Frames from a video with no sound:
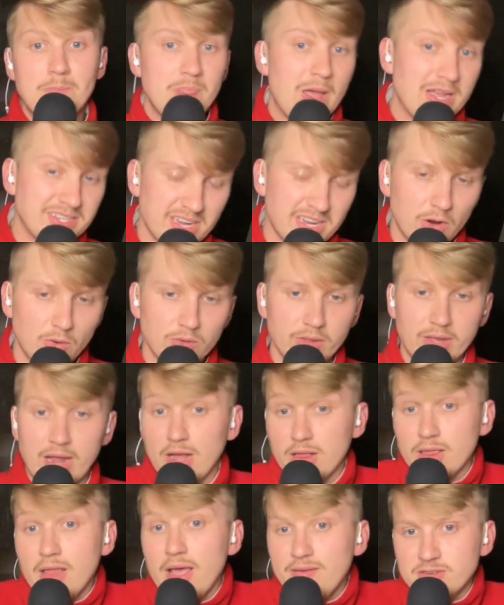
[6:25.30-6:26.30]
I say only
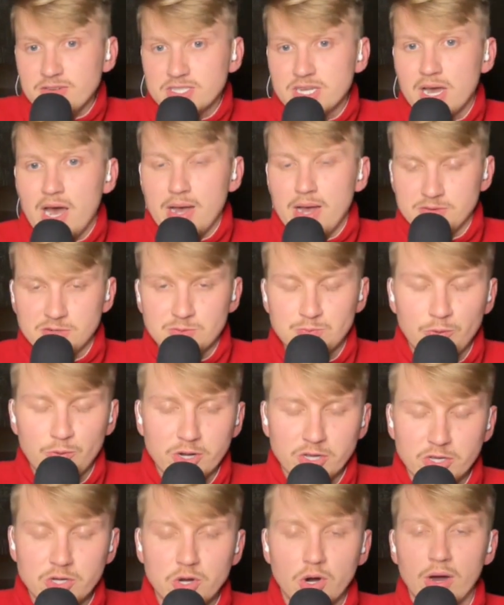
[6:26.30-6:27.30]
11 times is
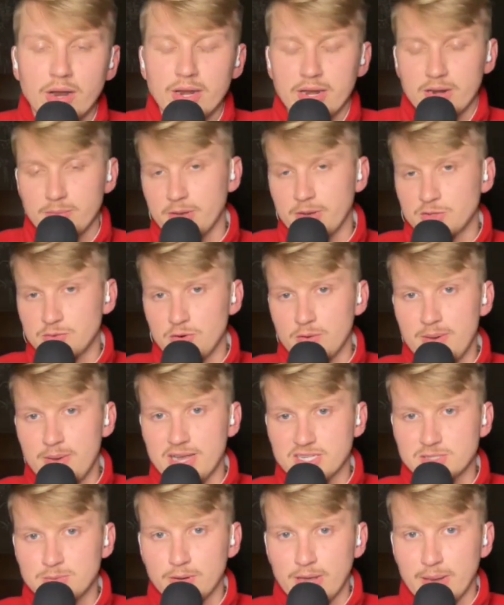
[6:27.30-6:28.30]
pretty good in a Big 12
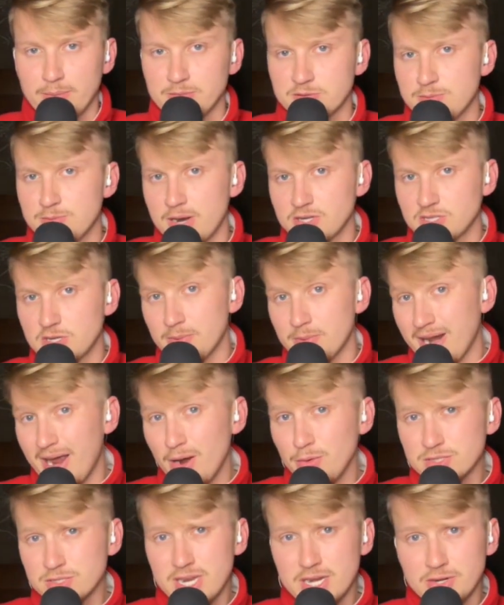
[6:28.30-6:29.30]
basketball game, especially, but
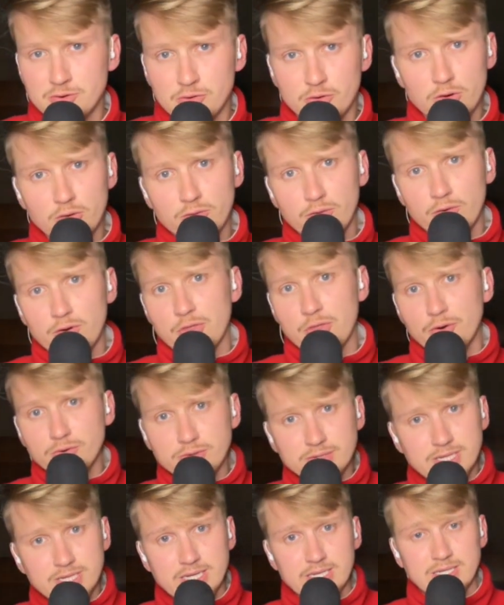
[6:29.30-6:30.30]
Iowa State turned over
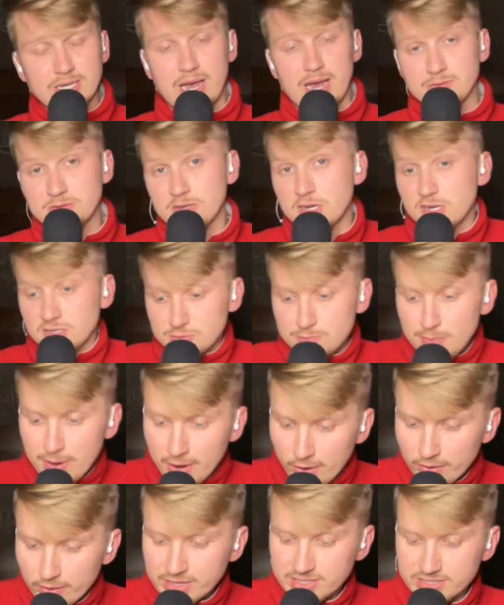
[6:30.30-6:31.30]
13 times. The
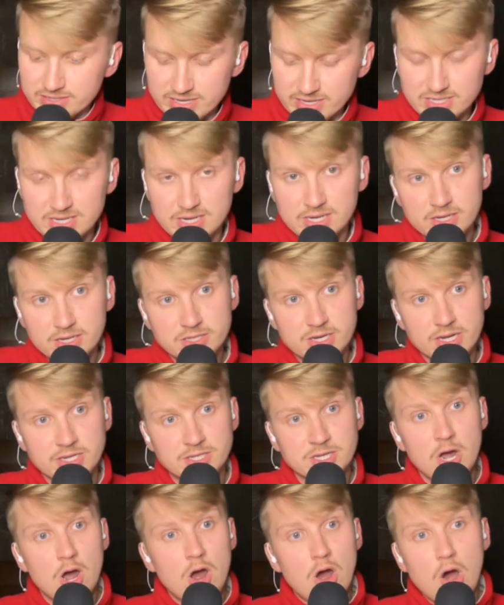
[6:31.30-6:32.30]
disparities in these
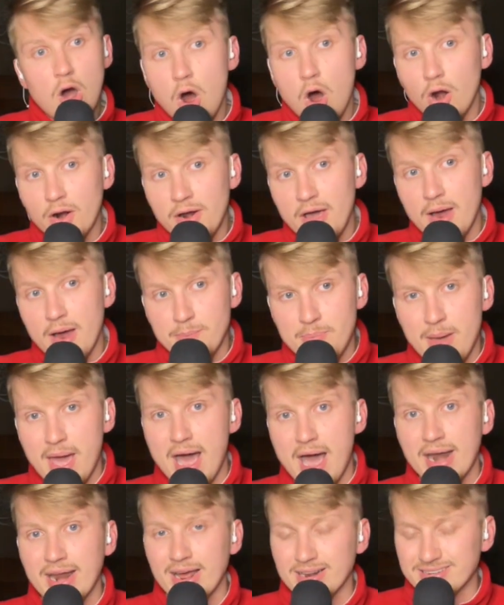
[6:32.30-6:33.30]
statistics are not
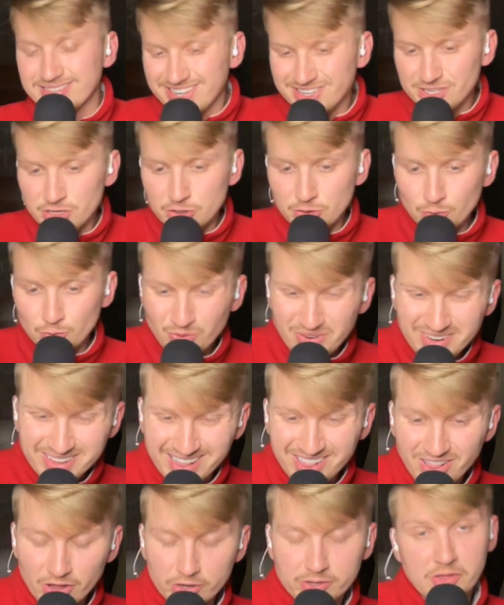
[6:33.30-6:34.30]
bad until you
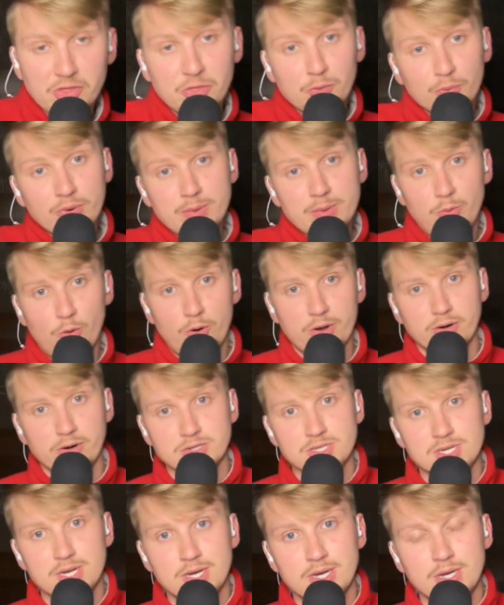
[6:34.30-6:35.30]
really look at the
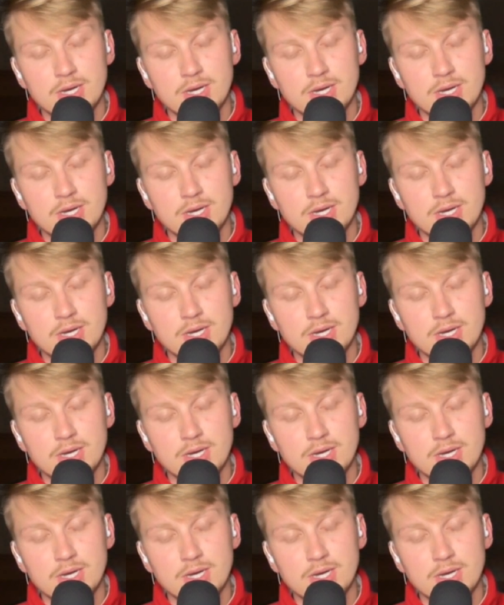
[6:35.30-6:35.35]
three-pointers.